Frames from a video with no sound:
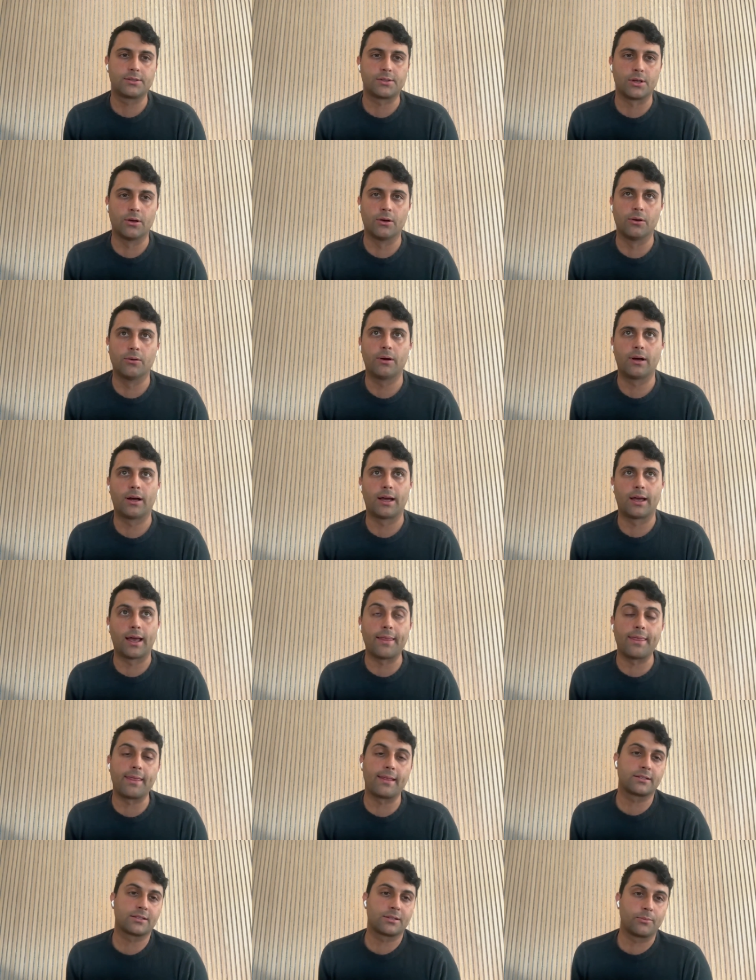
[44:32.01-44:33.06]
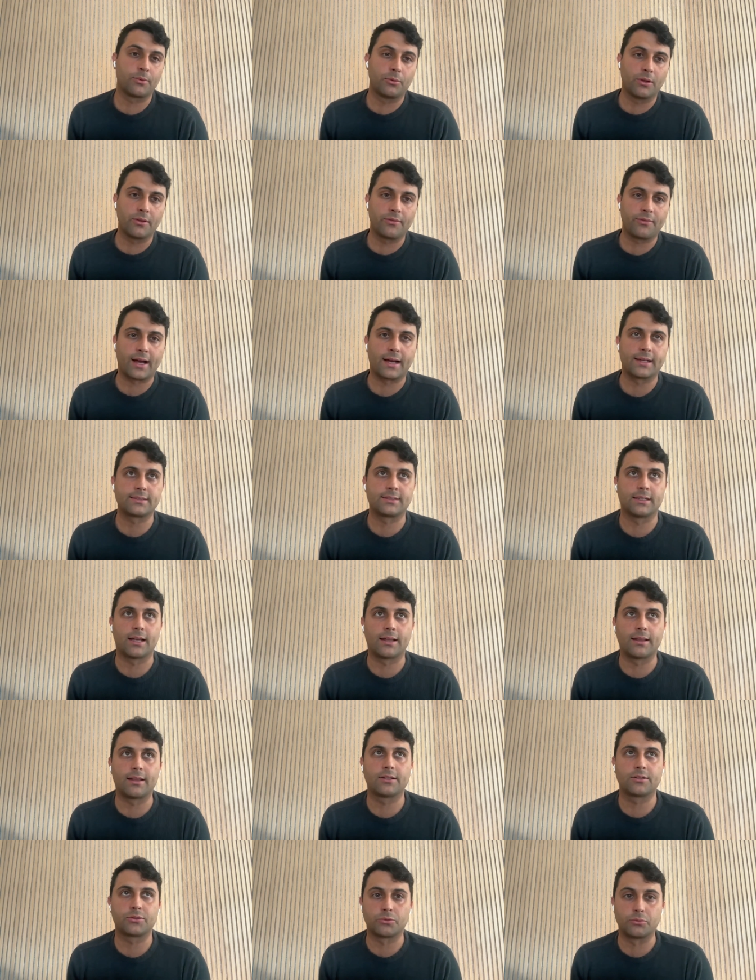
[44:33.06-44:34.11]
So I think it's going to be really fascinating. I think
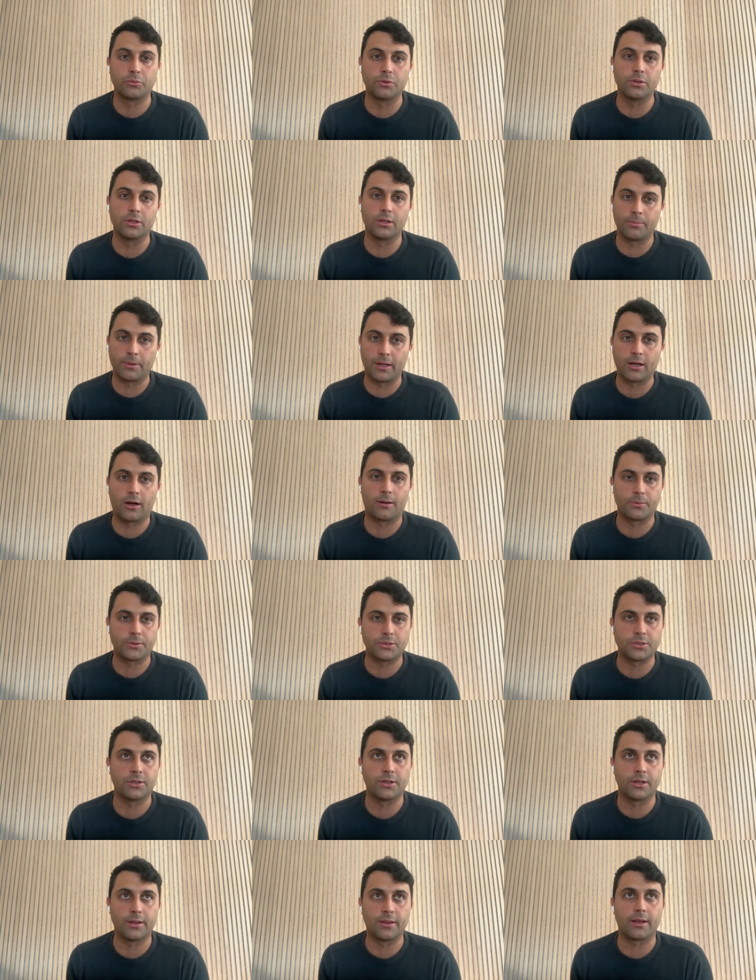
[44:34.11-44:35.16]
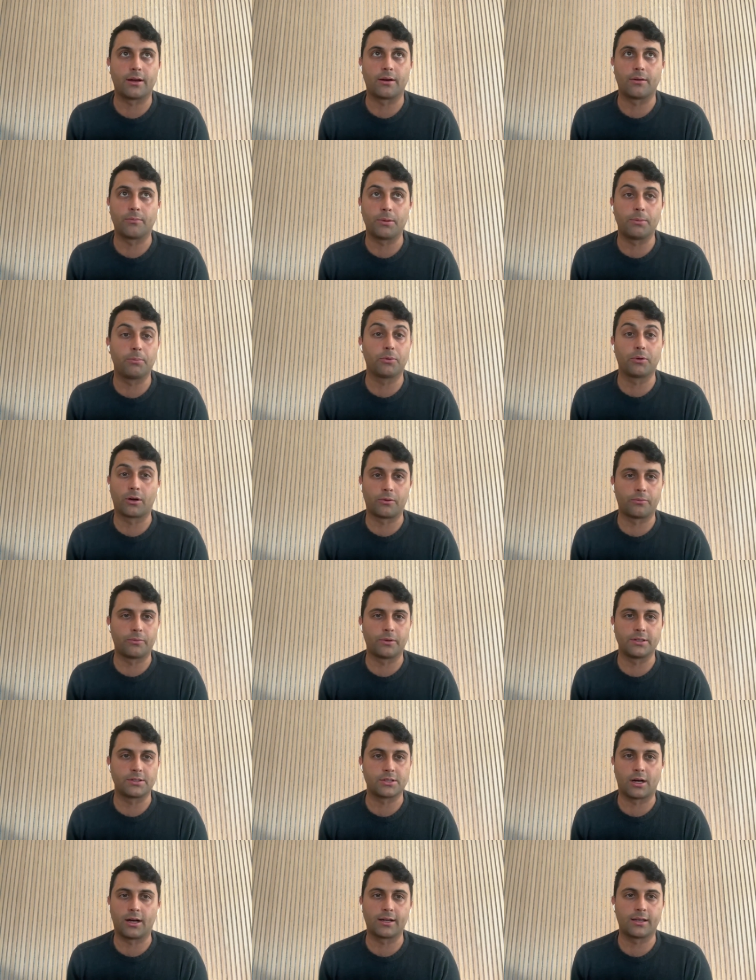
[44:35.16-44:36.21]
there's a really big opportunity there, and people aren't really
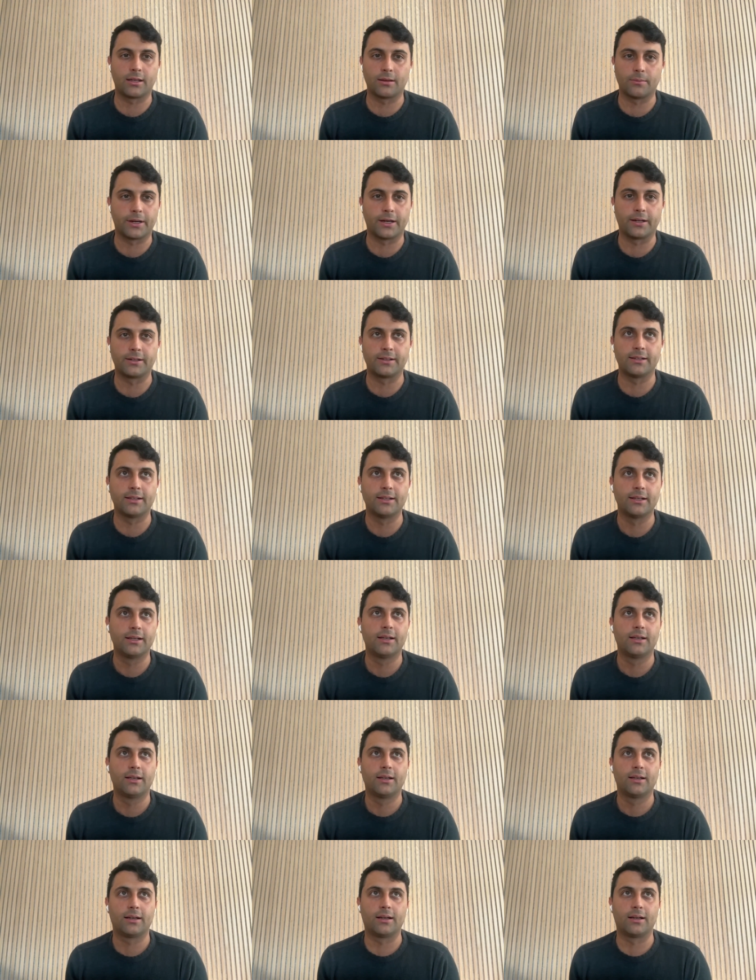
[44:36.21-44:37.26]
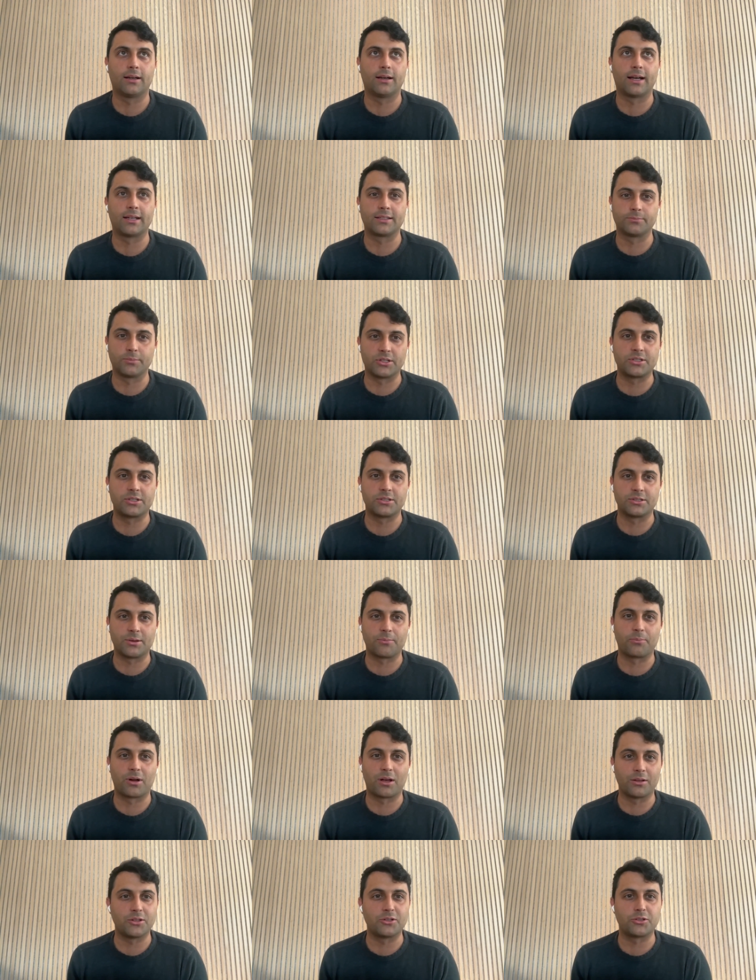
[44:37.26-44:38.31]
talking about it. as much as they
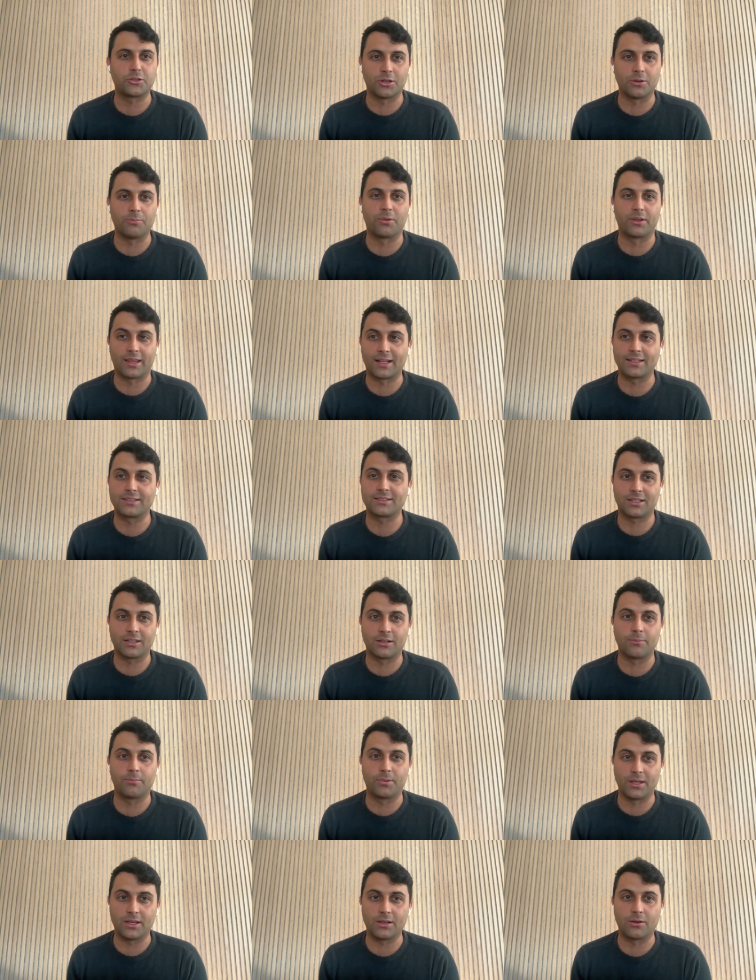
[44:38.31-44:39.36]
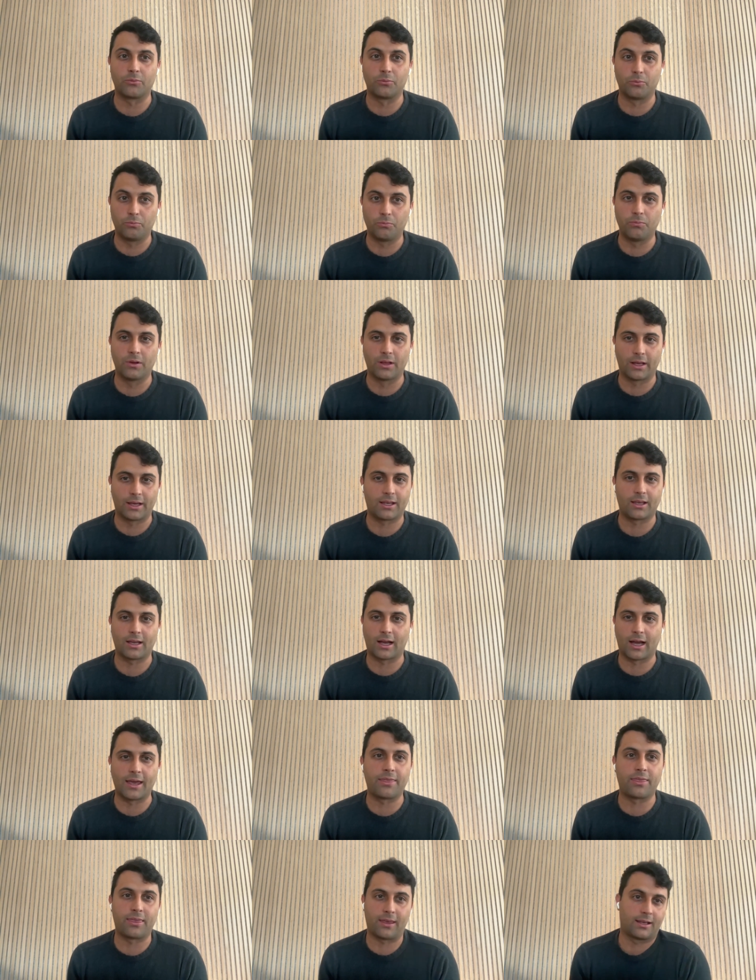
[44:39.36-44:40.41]
probably should, but that's going to be
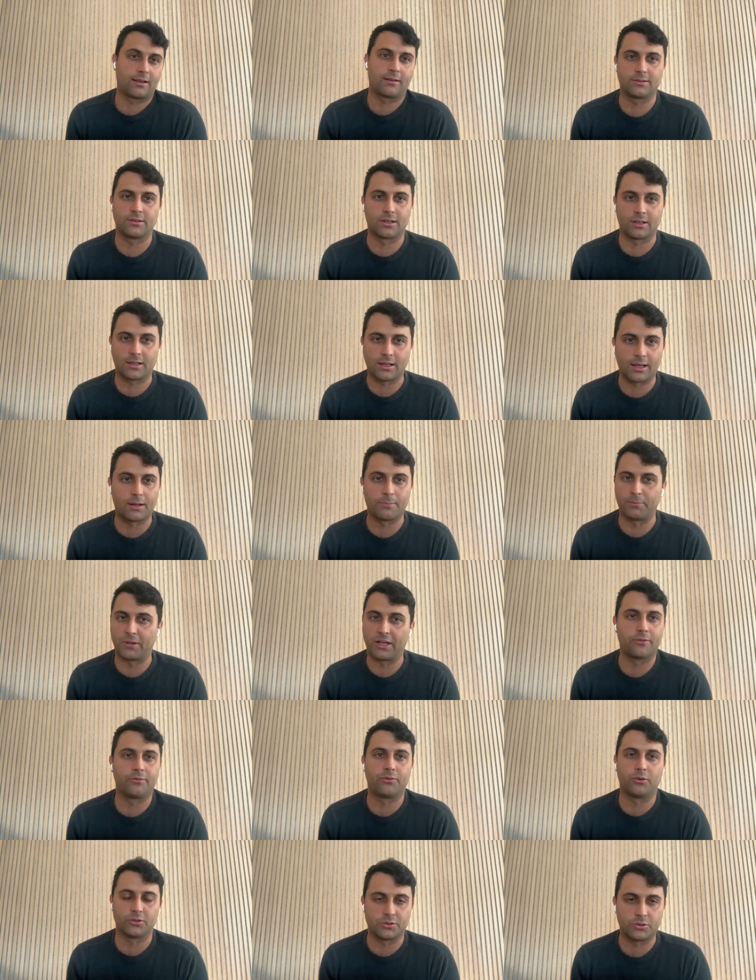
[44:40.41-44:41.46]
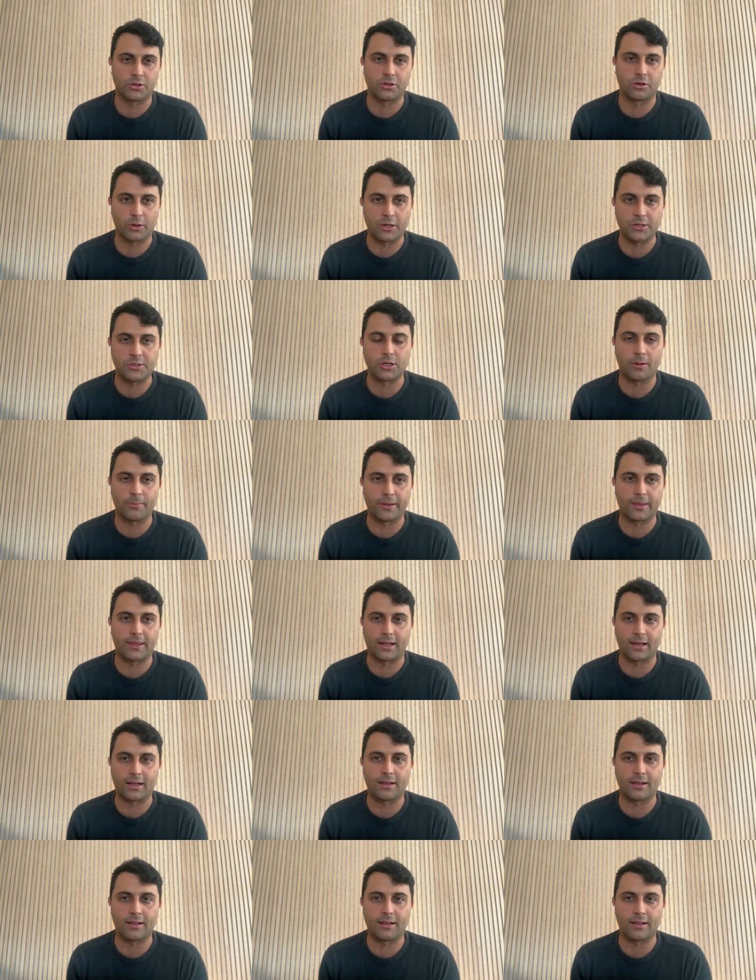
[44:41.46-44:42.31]
I think and Manifold's doing a great job at that.